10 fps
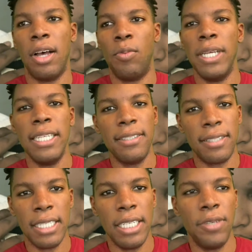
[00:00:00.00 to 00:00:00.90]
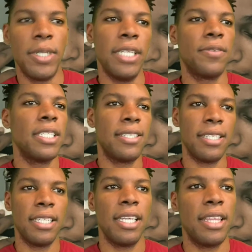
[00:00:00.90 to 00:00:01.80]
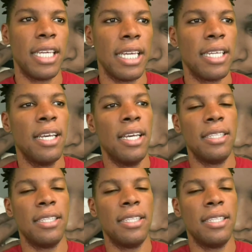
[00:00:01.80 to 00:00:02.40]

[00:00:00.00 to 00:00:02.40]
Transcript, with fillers: we didn't see, we didn't really see anything.